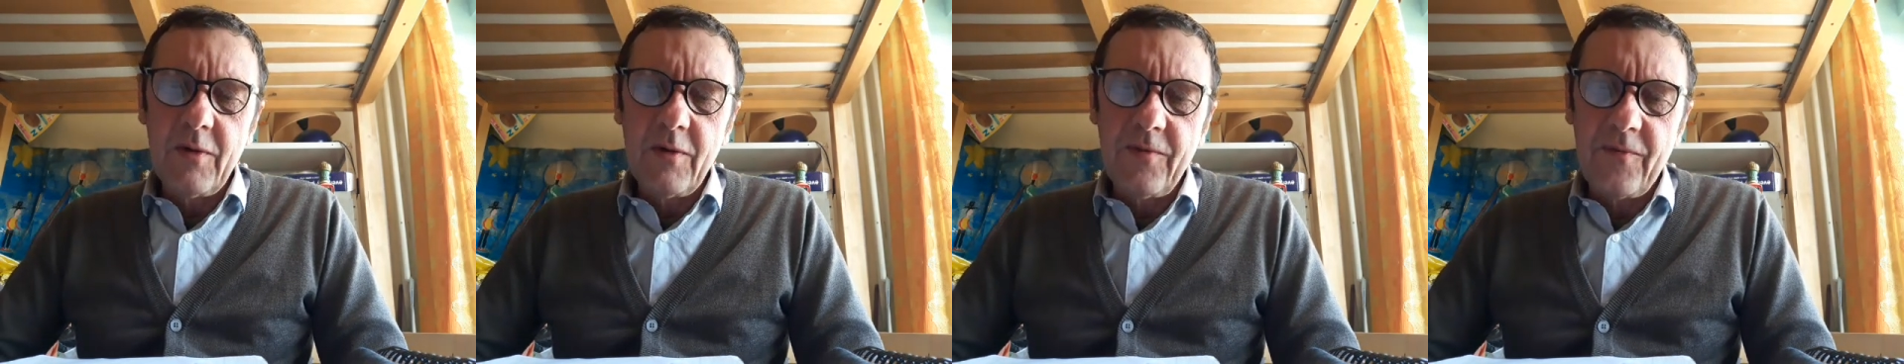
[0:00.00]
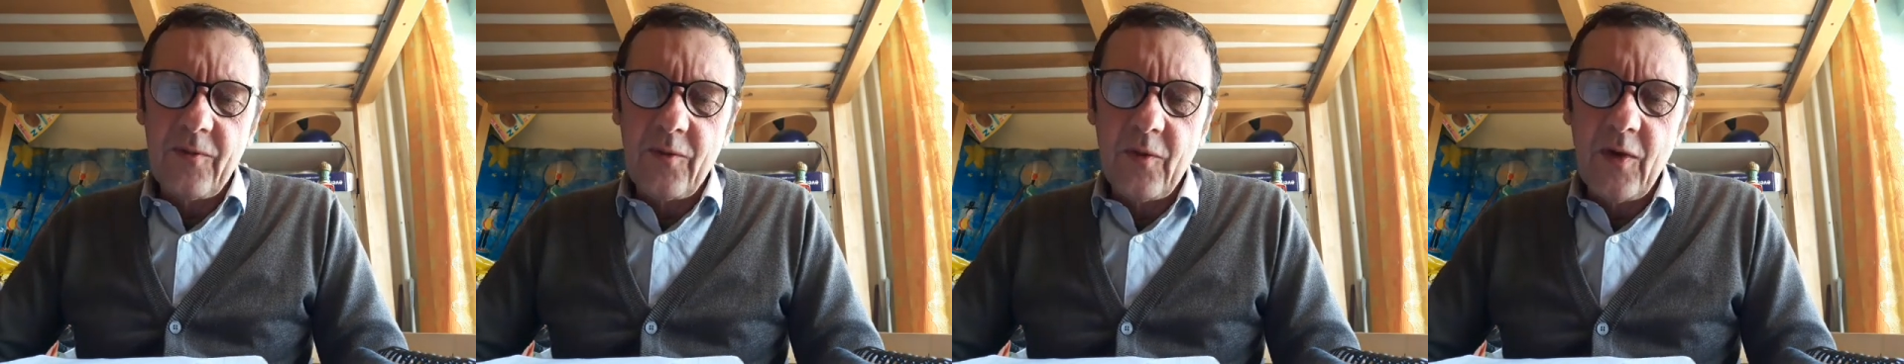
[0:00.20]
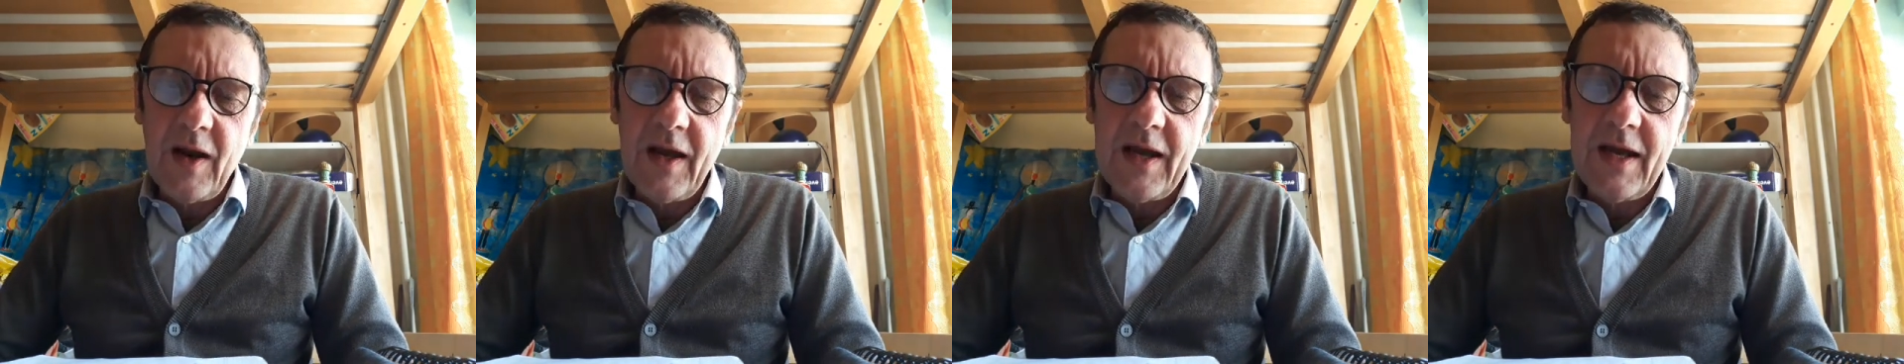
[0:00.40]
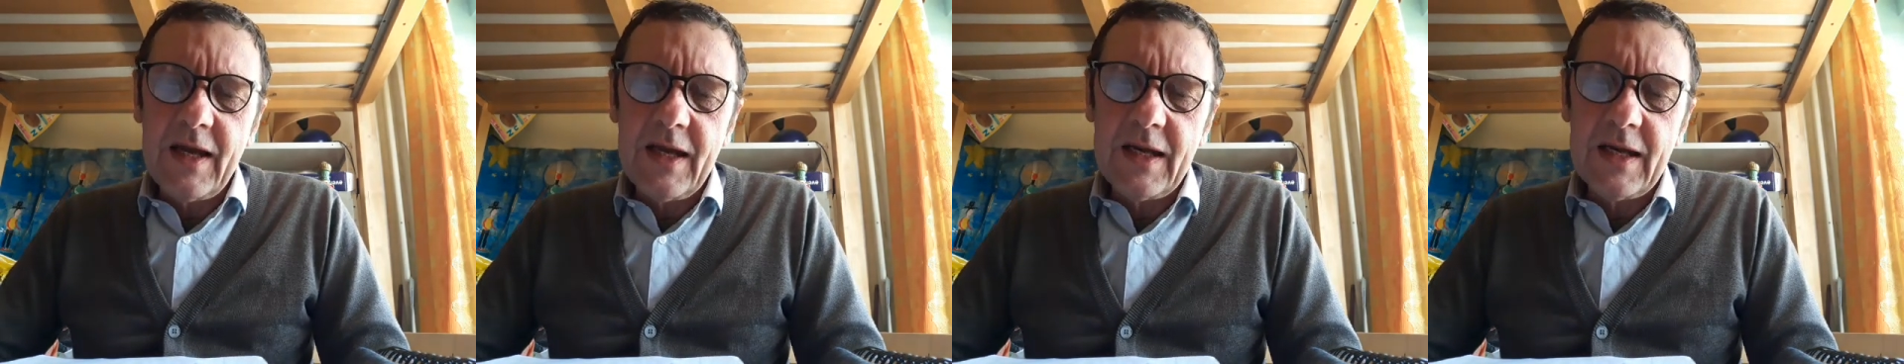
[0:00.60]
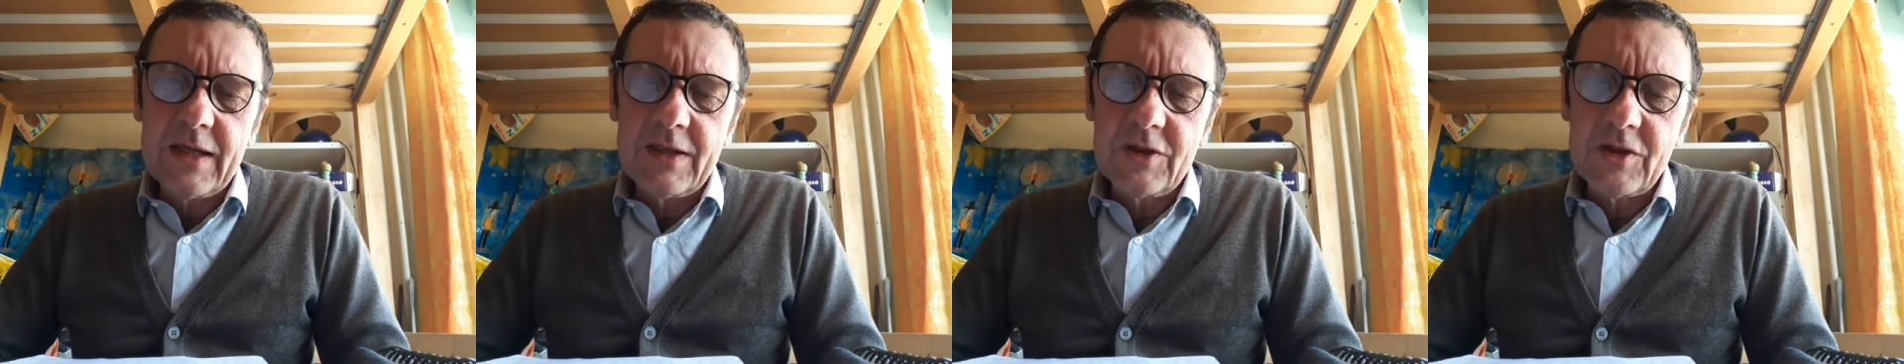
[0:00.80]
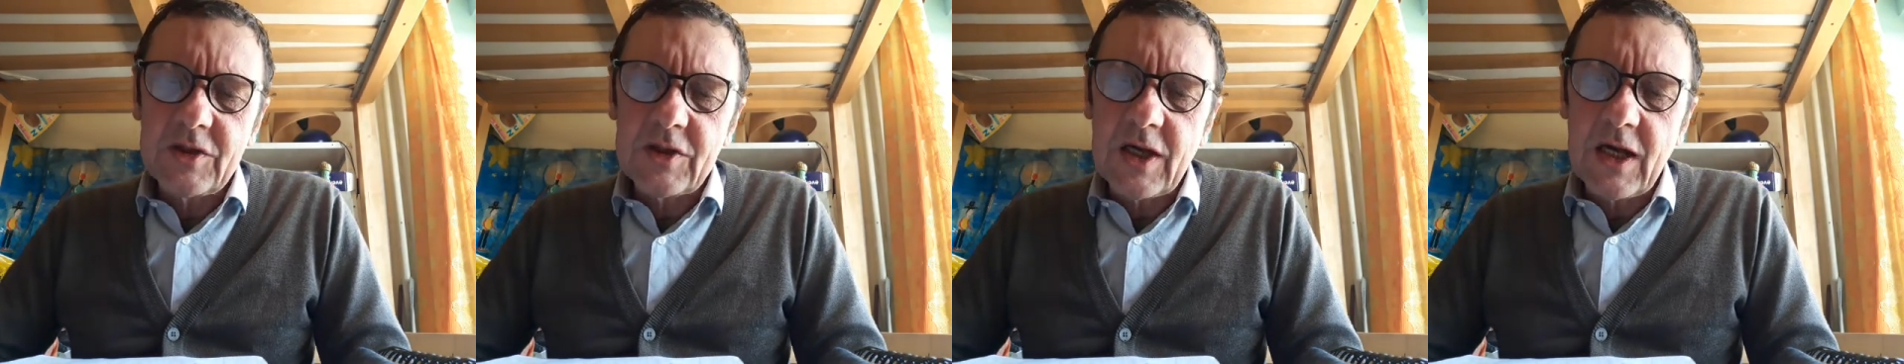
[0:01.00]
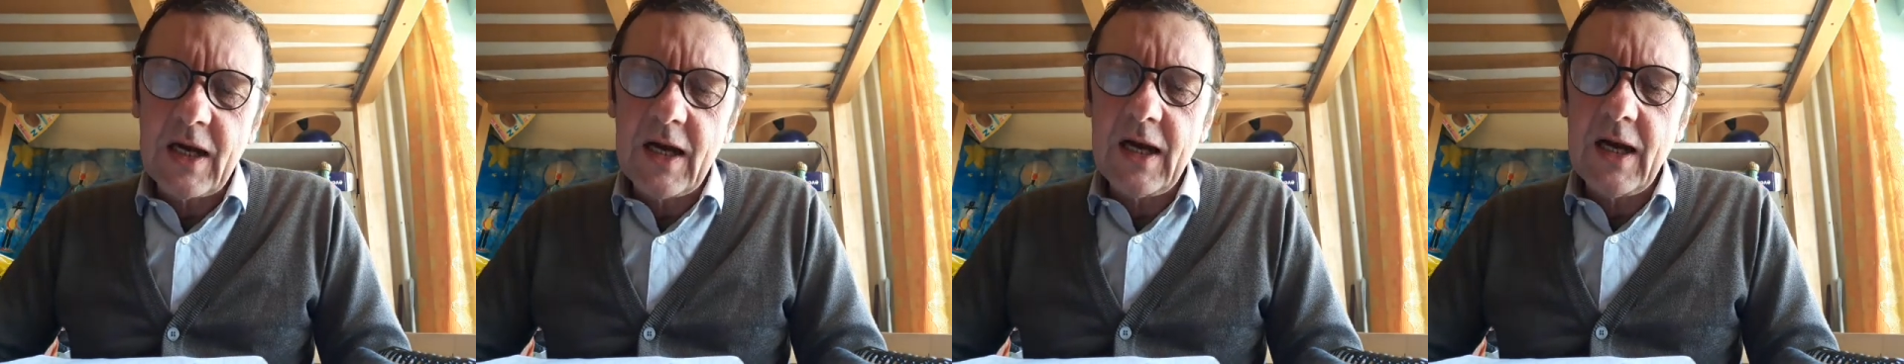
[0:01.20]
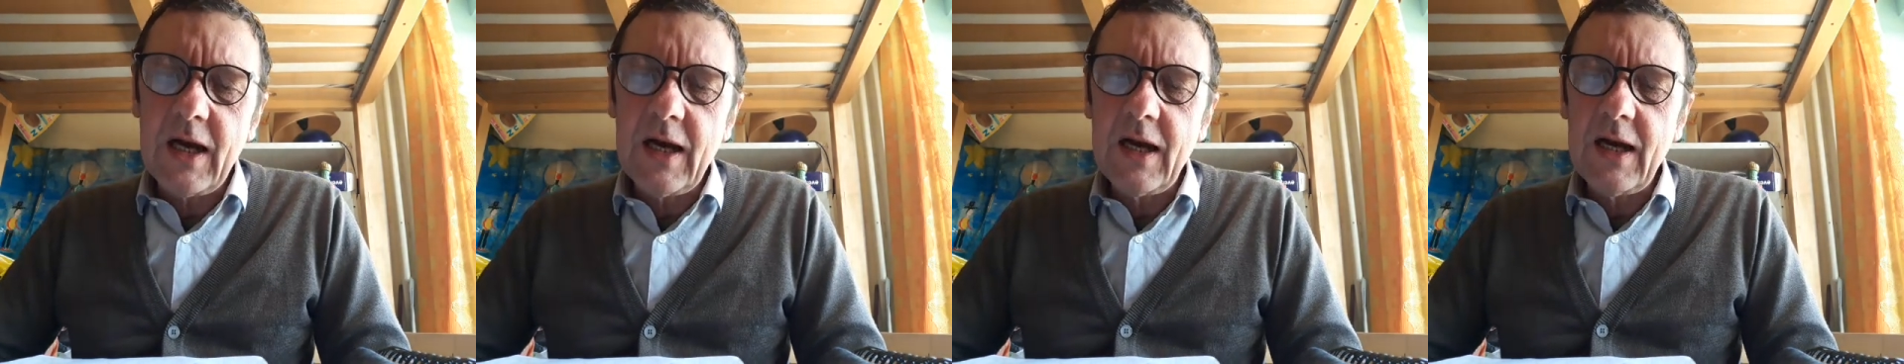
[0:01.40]
afraid and
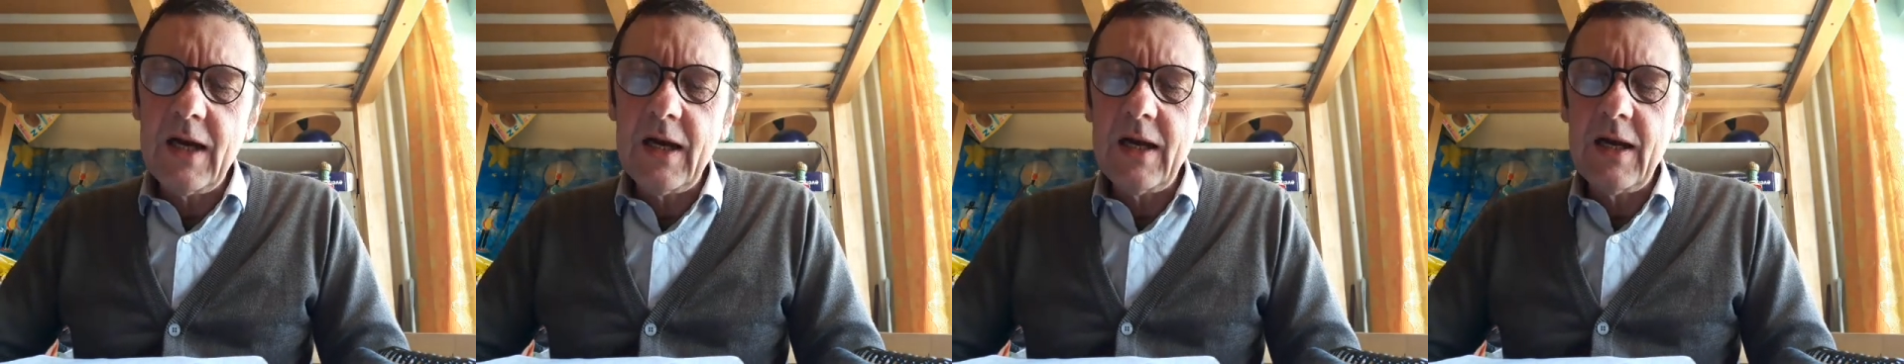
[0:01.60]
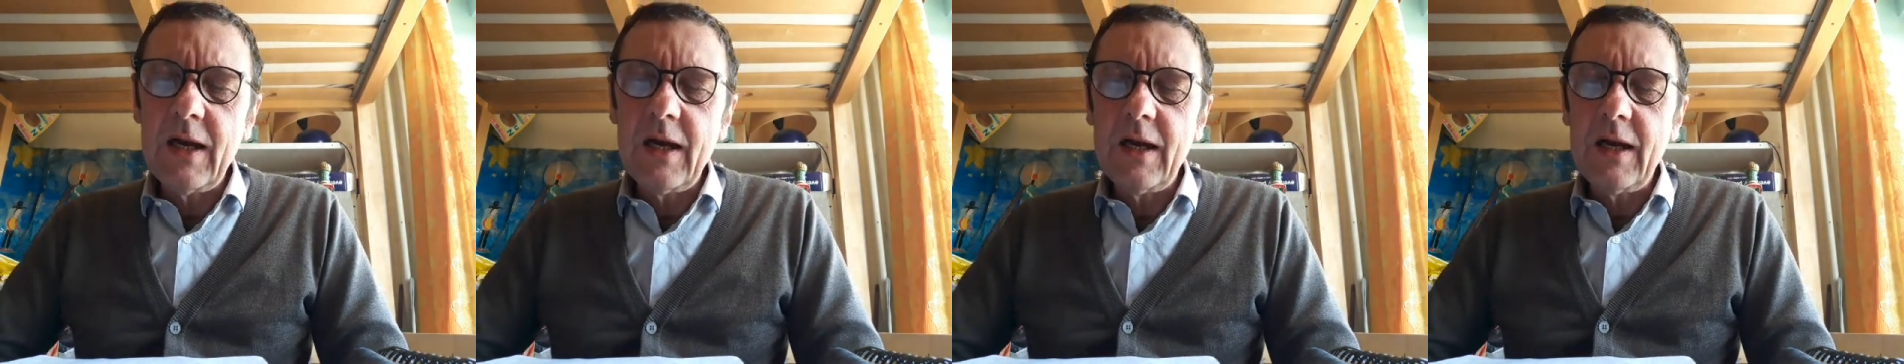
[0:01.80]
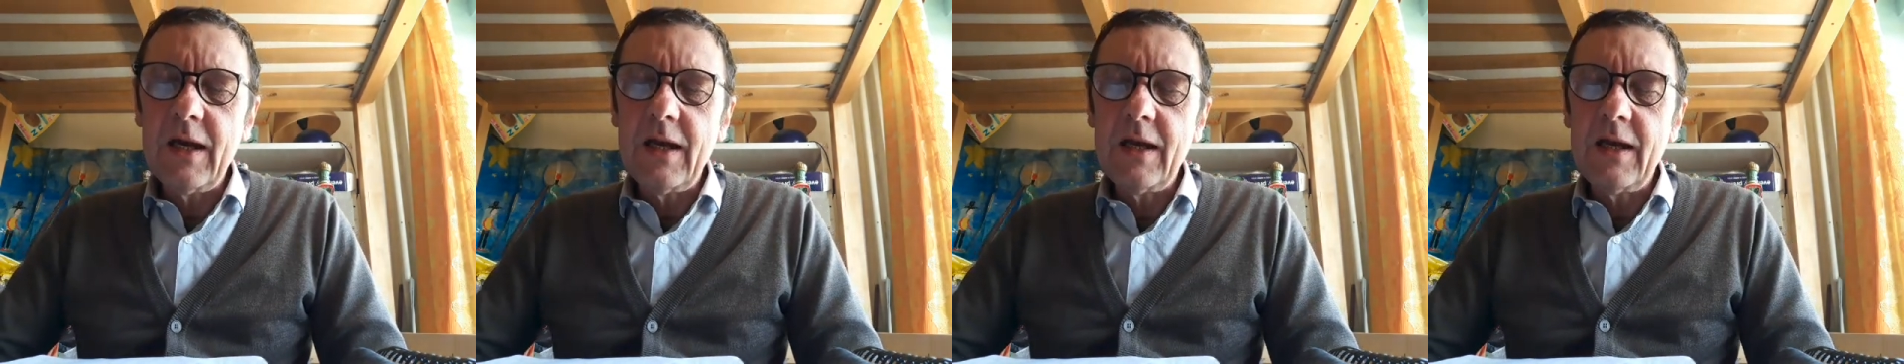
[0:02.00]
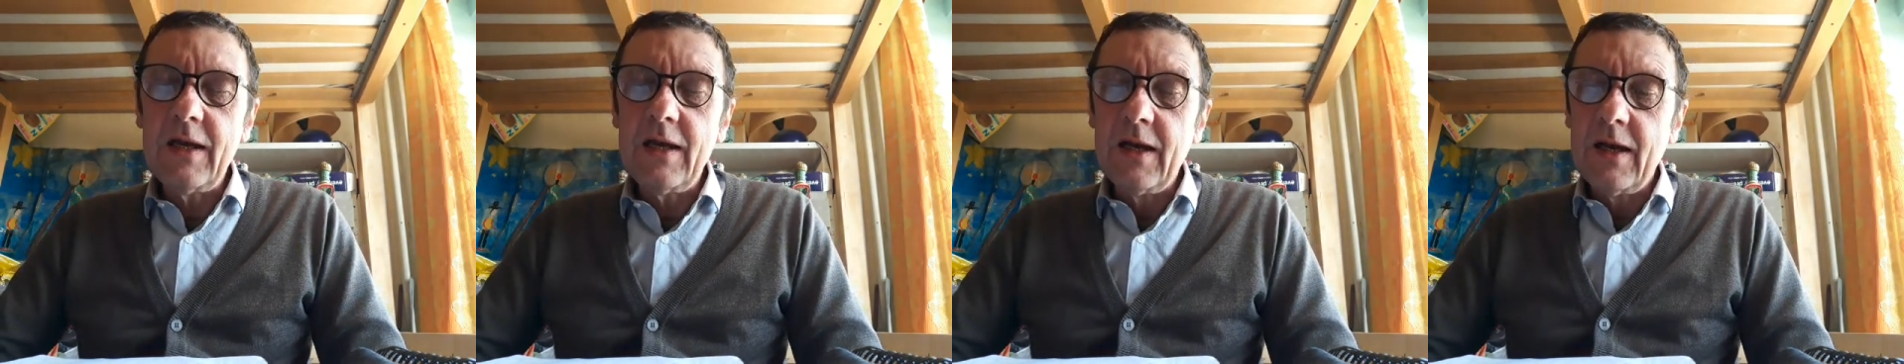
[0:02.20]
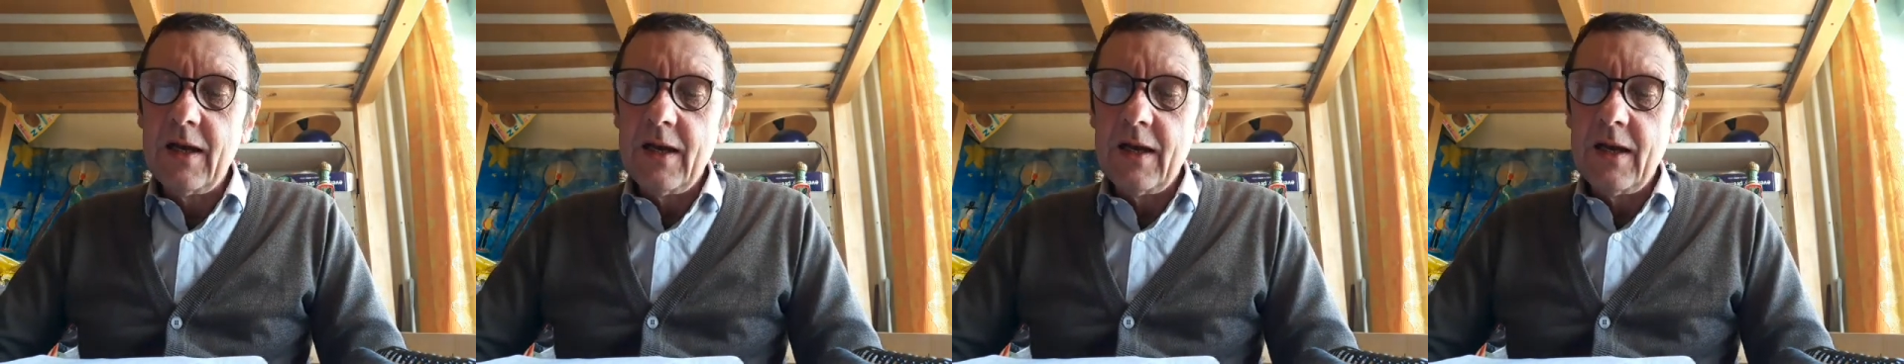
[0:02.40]
shy